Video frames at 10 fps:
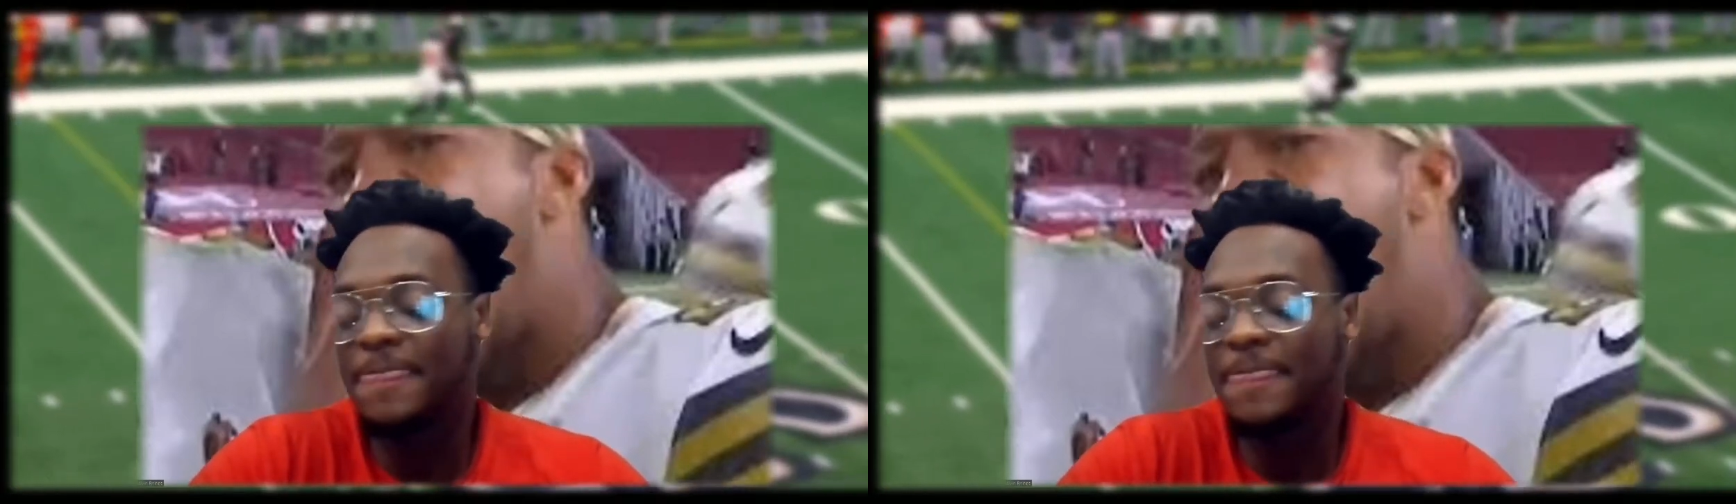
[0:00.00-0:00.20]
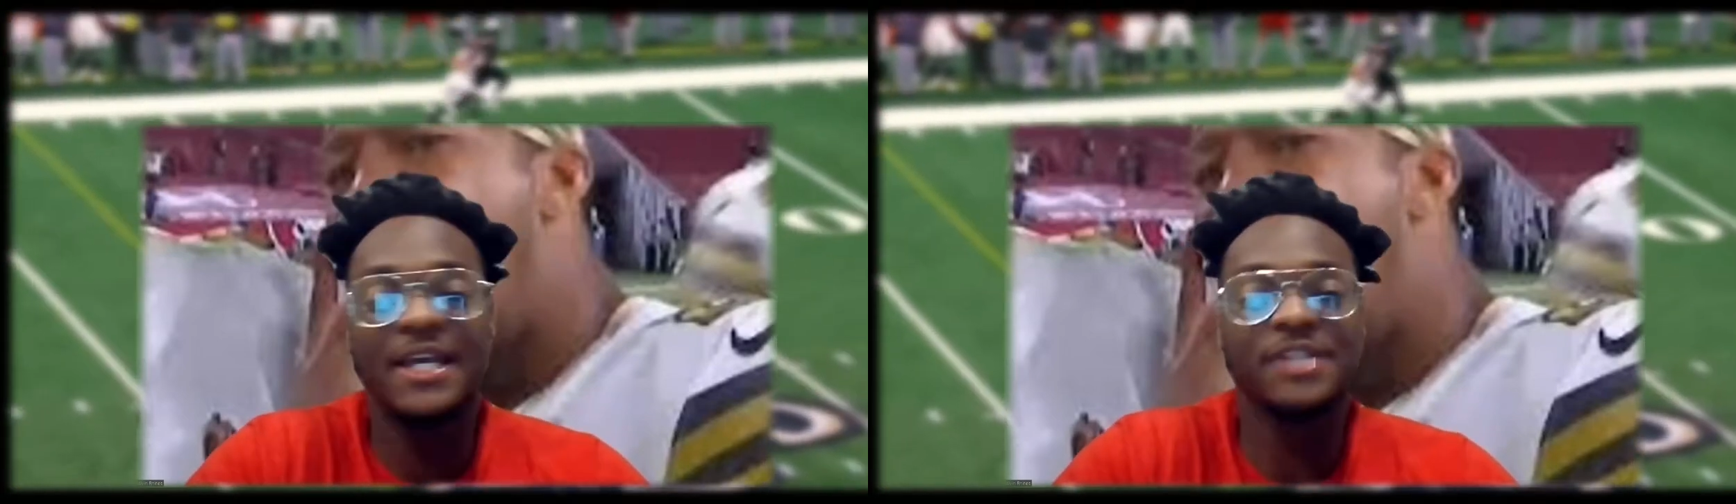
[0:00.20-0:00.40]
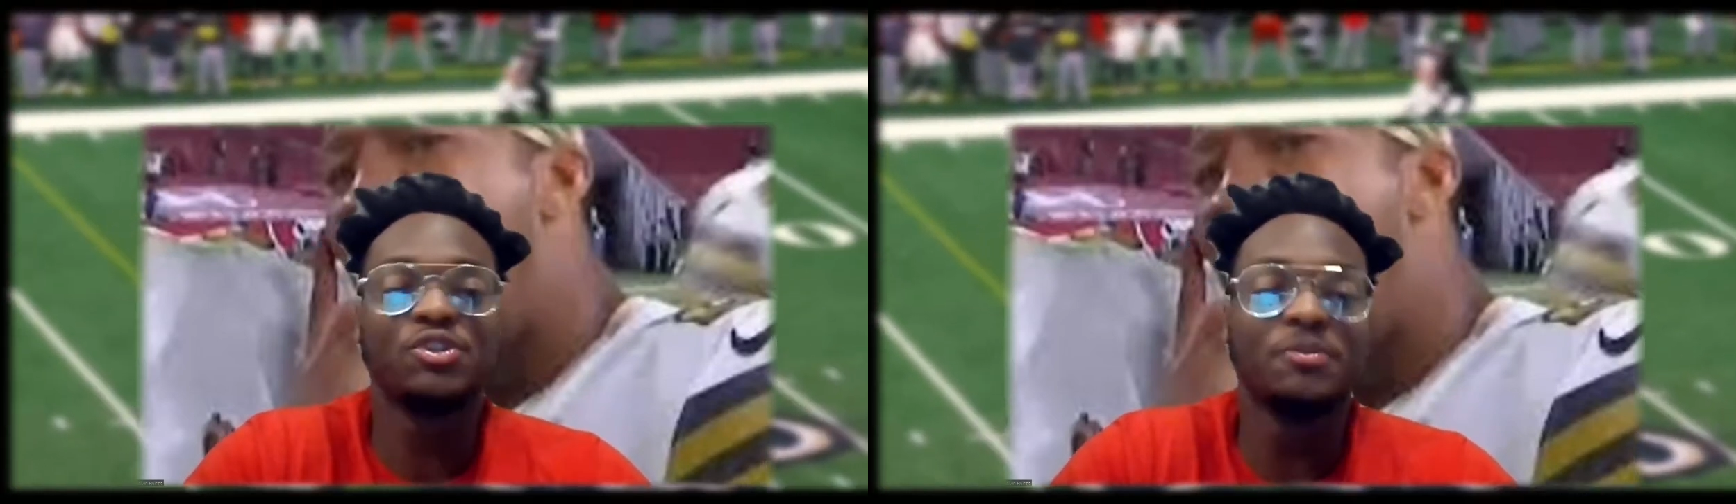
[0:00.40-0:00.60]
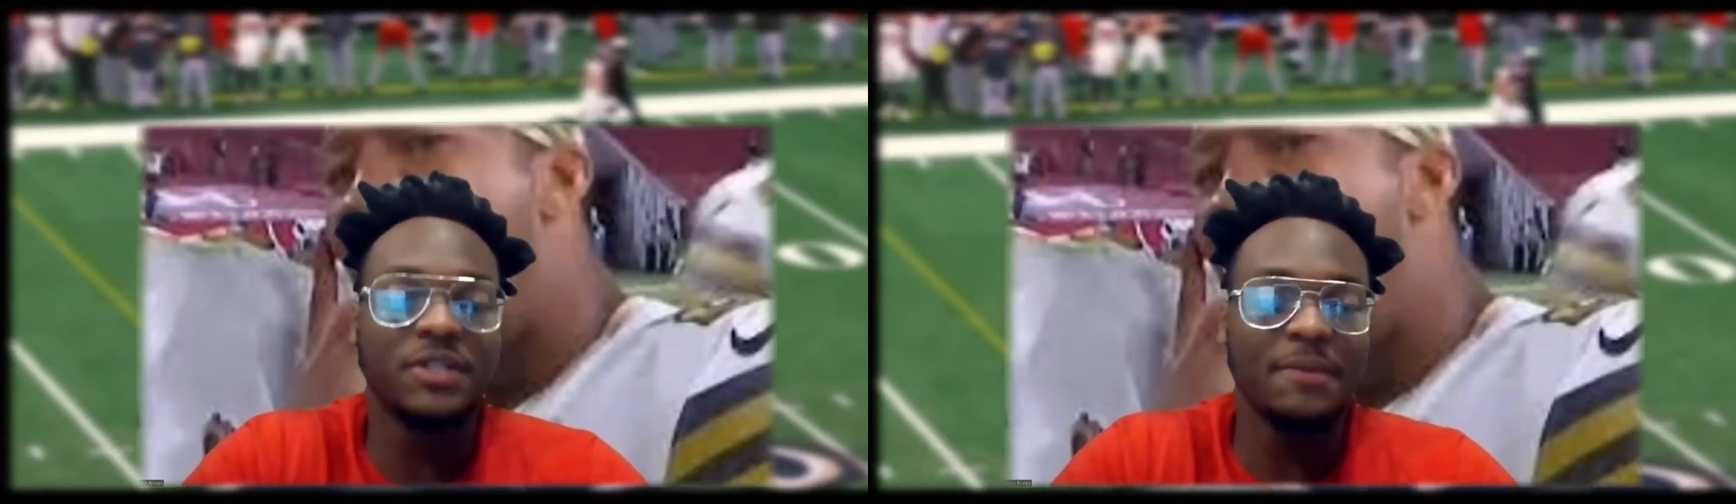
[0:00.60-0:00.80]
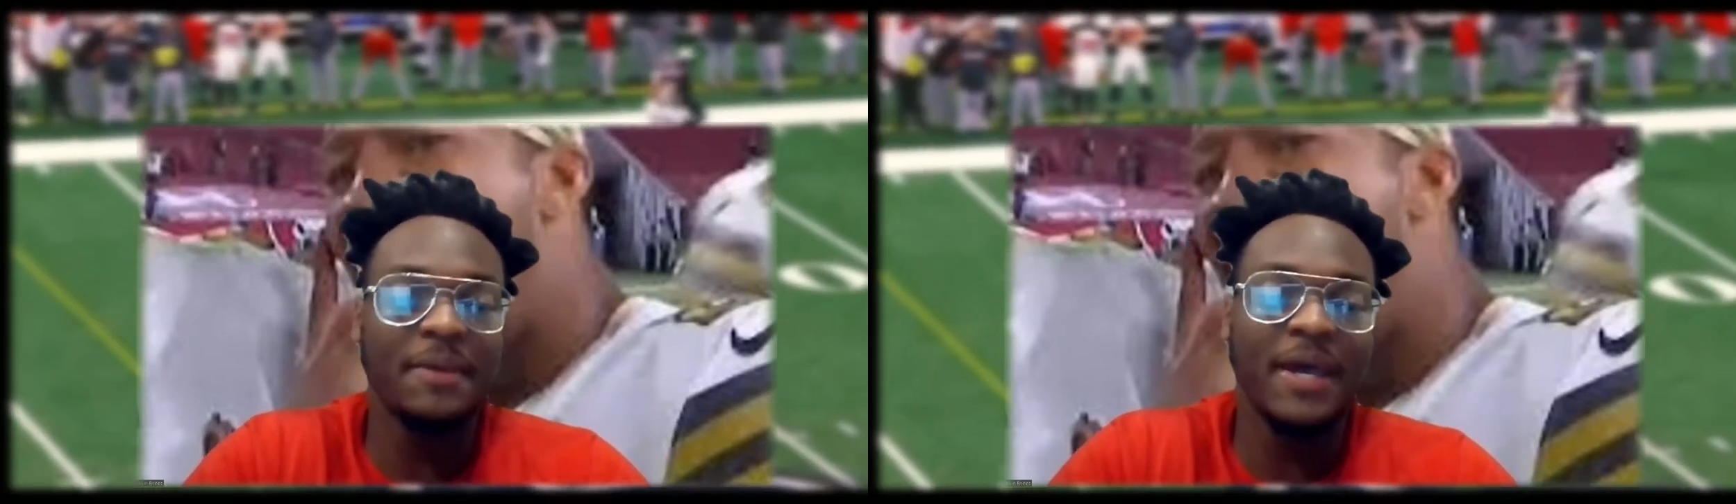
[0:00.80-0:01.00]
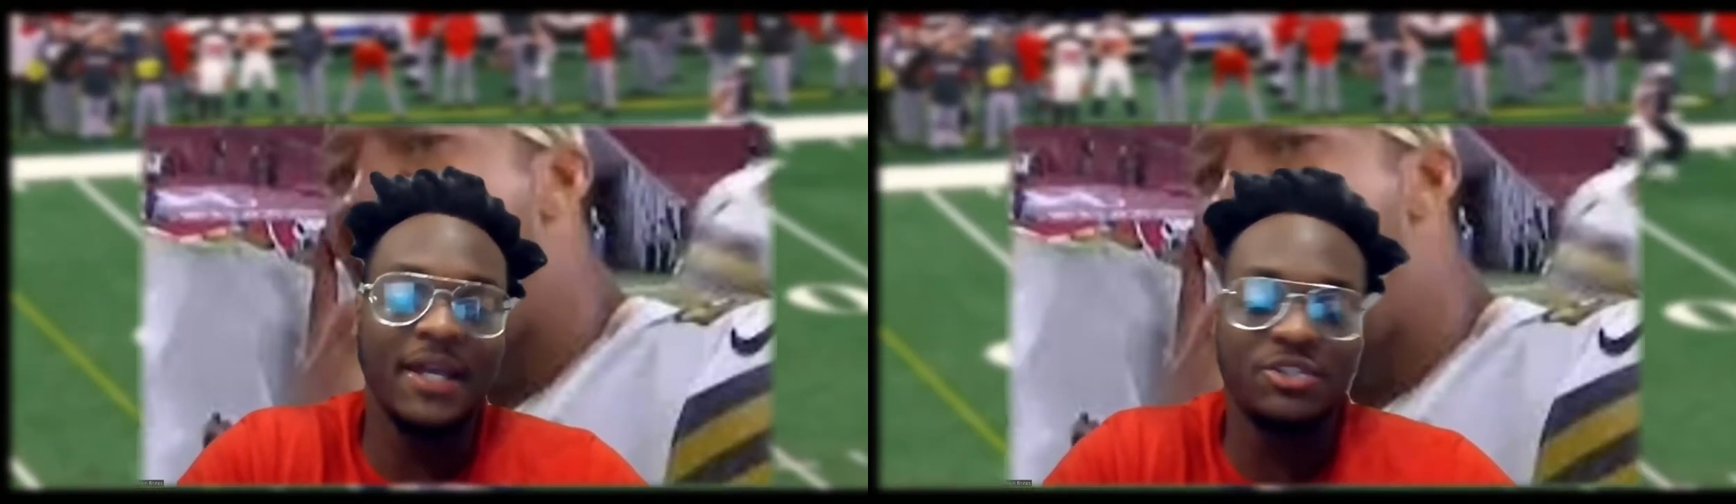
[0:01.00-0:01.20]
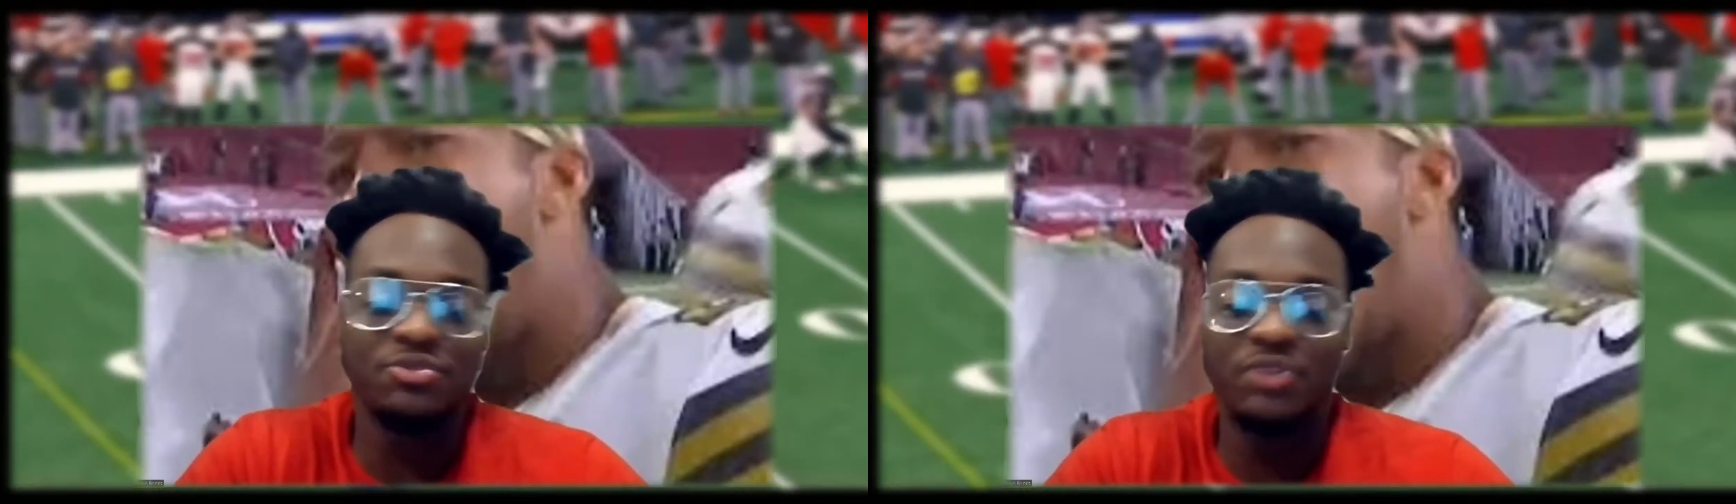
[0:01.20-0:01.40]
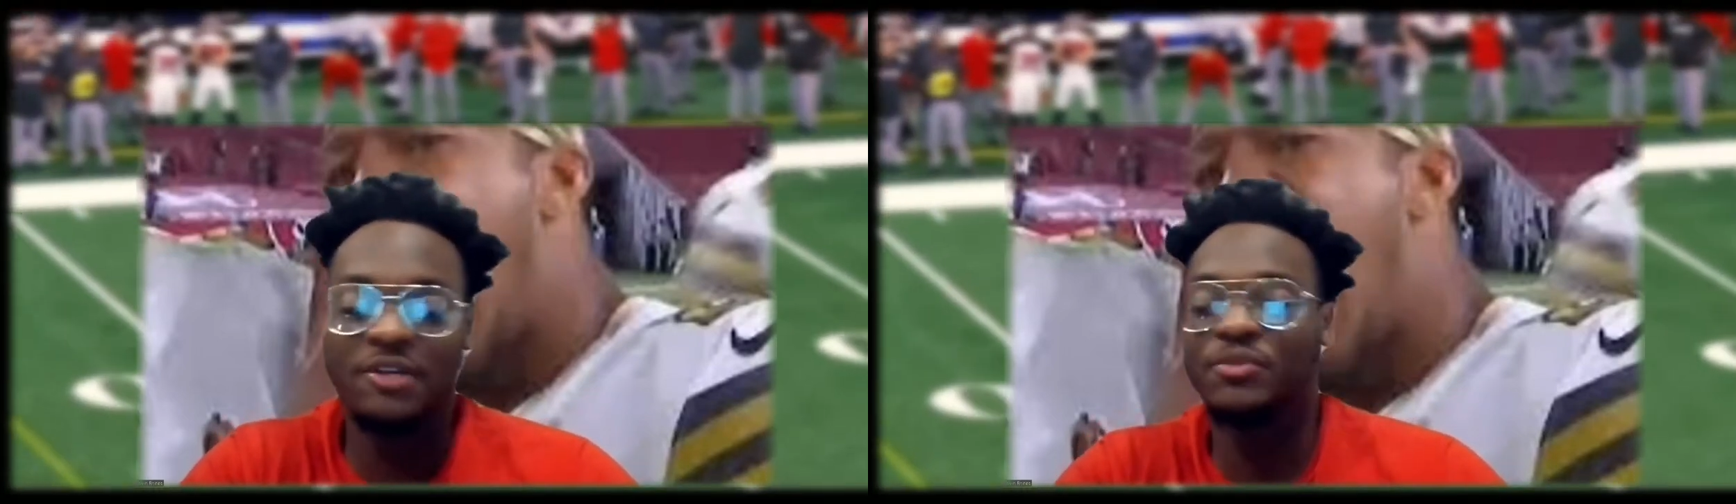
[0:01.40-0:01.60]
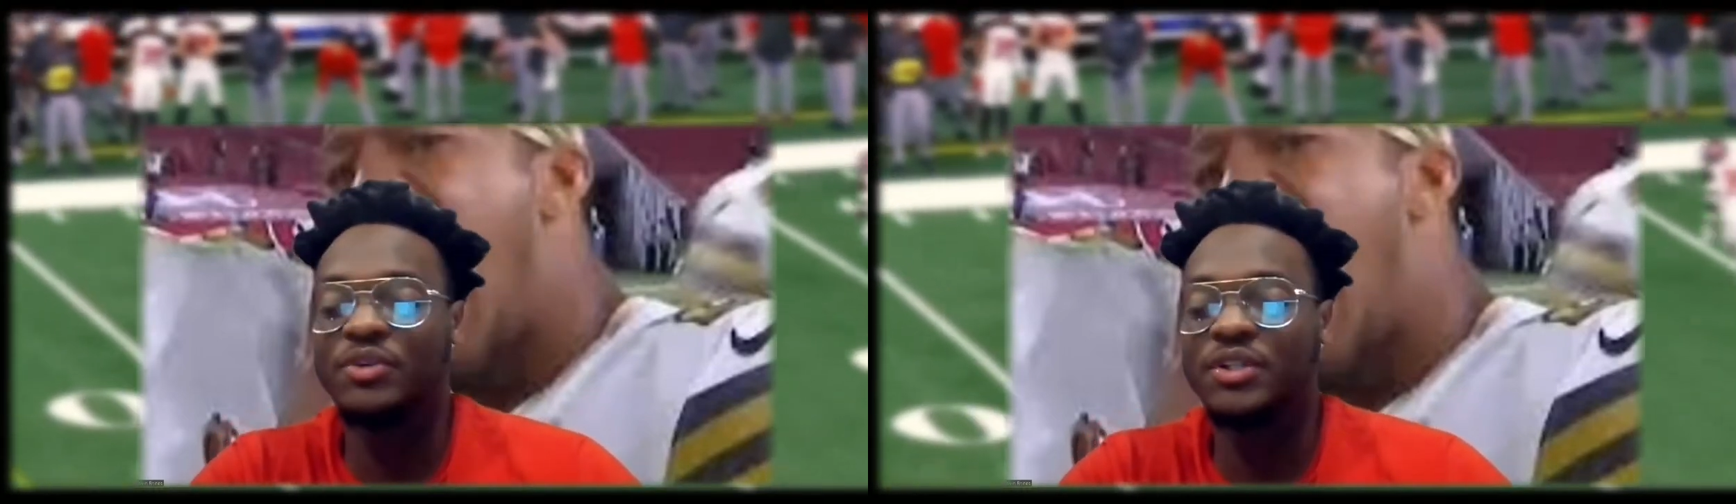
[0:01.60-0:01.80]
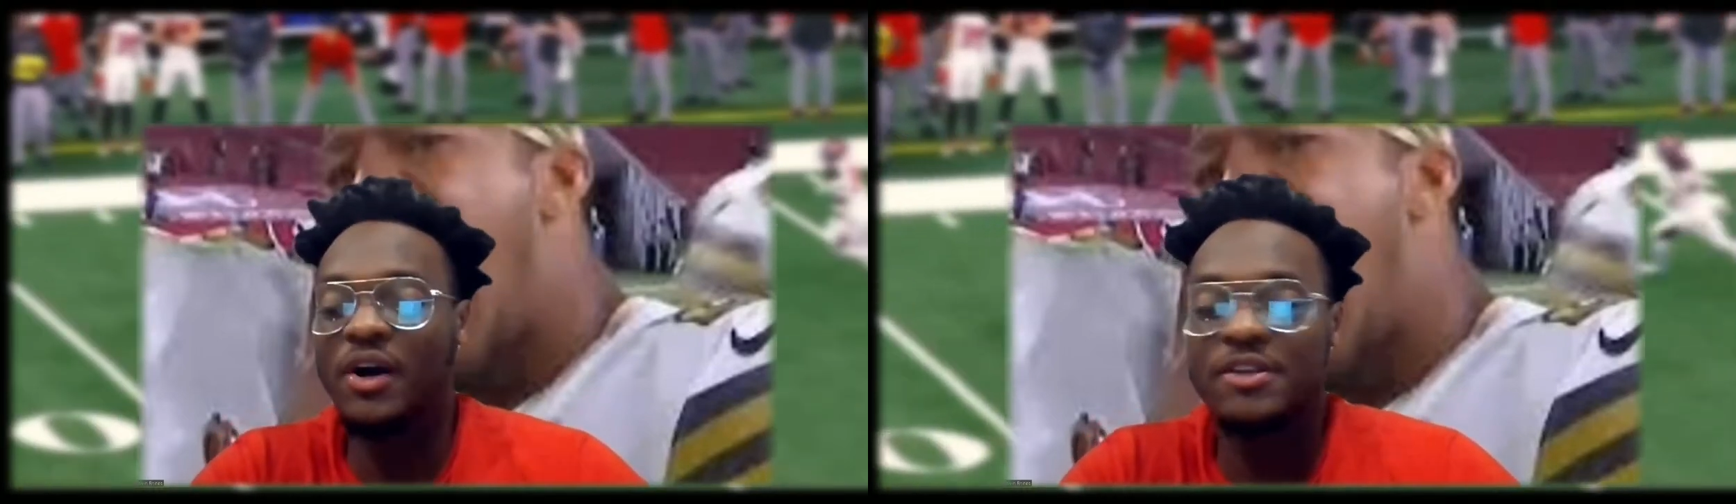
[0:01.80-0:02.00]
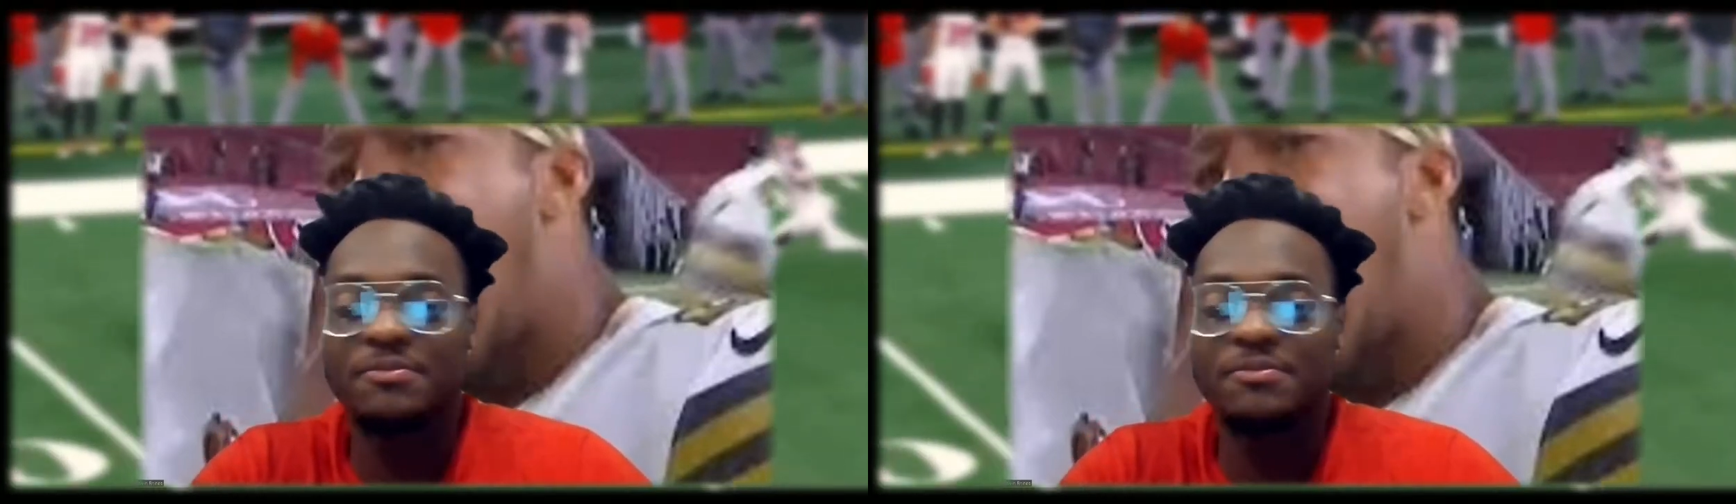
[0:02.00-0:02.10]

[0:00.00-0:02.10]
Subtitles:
Yes, Cooper Kupp had 200 more yards,